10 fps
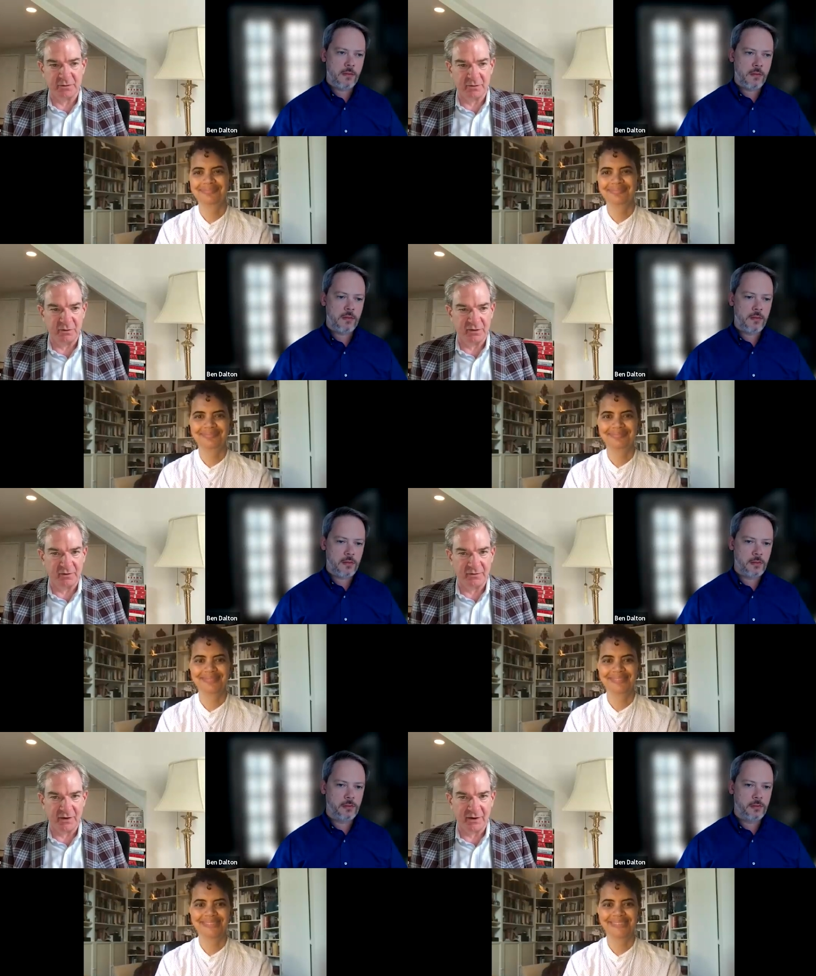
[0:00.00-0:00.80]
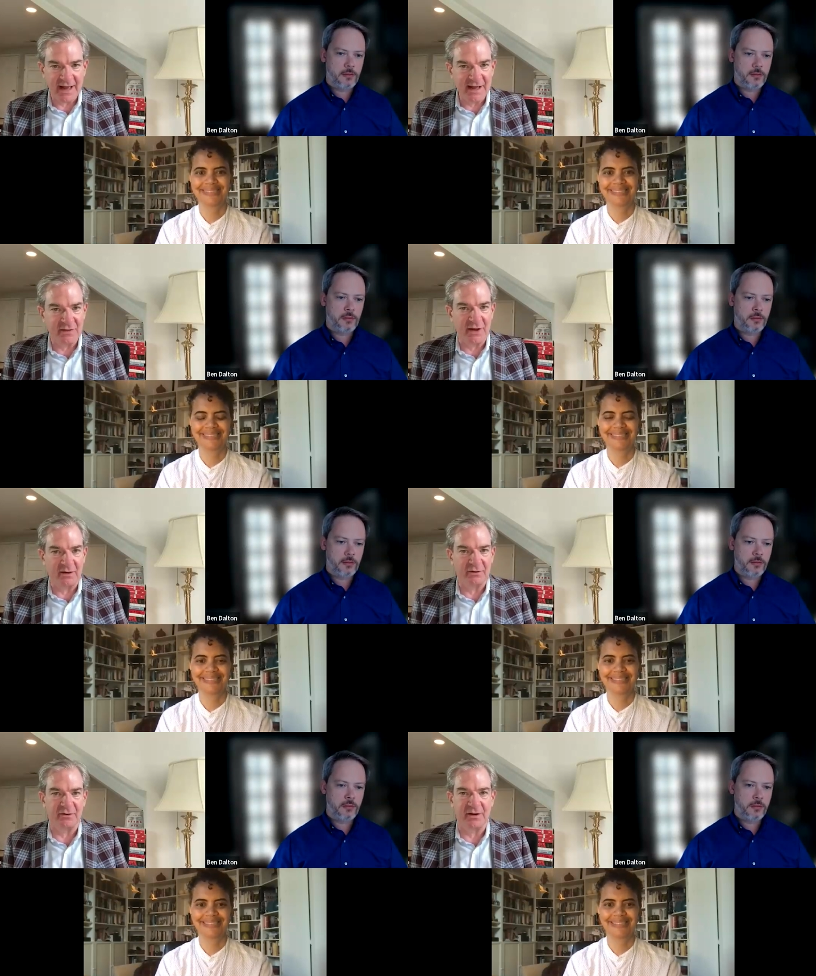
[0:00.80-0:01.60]
Speaker 1: sort of using the figure
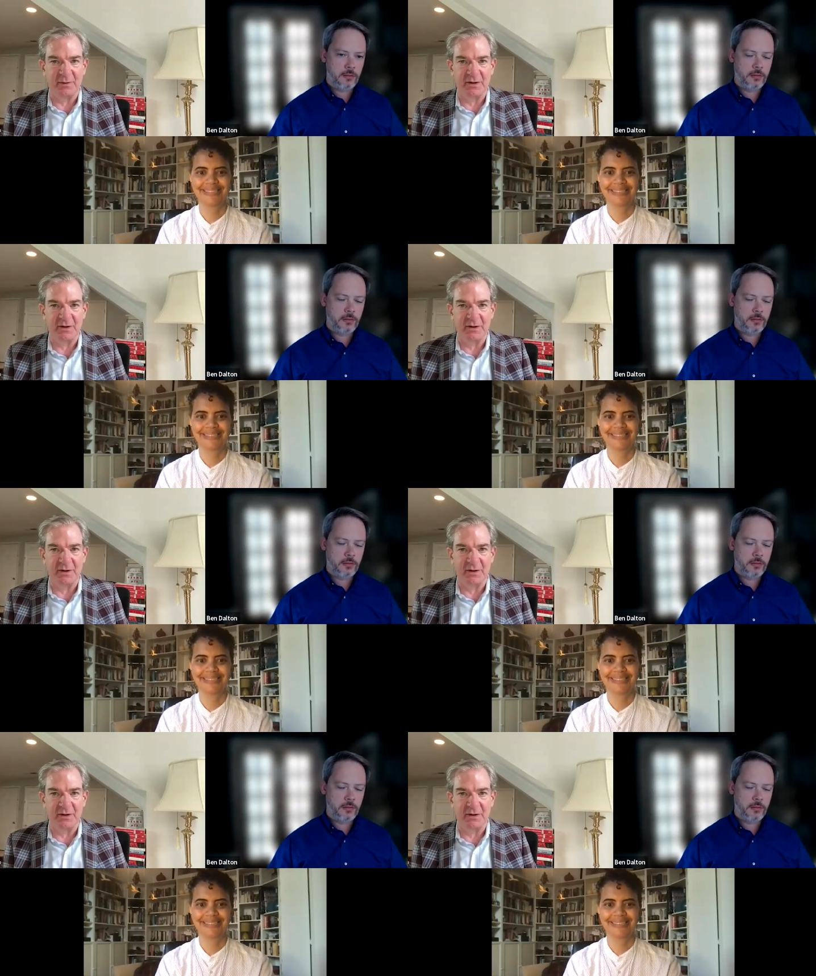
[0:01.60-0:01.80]
8,000